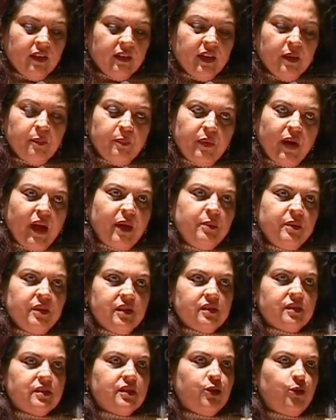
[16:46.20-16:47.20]
that Prime
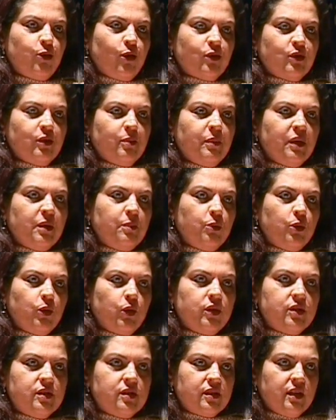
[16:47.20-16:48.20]
Minister Dr.
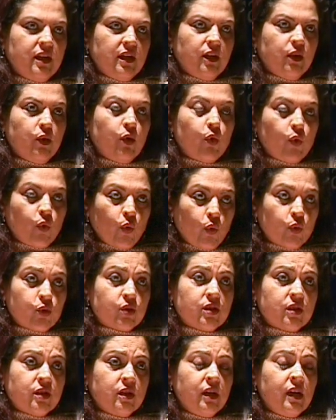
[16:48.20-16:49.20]
Manmohan Singh
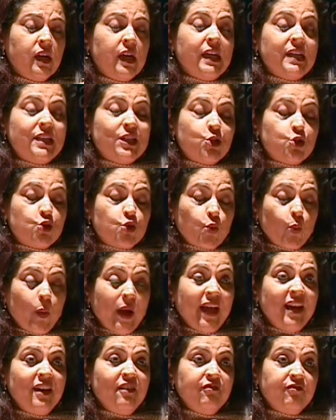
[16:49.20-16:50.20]
wrote
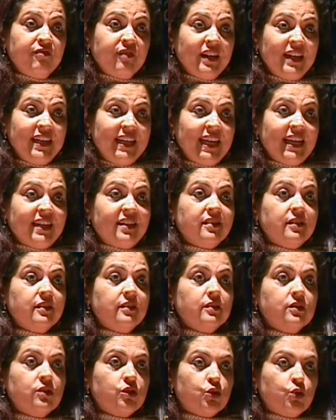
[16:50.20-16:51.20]
12
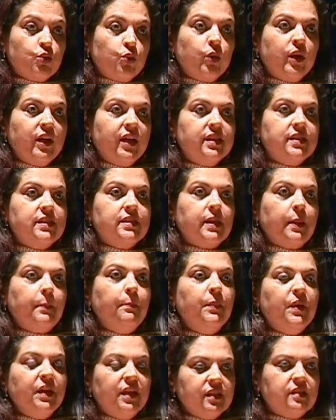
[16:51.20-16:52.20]
letters to his
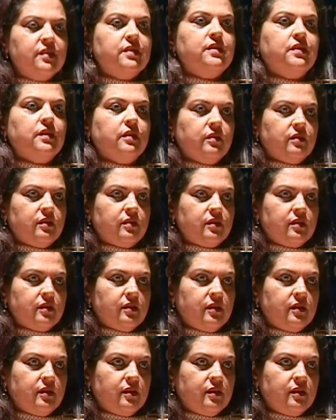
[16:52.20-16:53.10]
ministers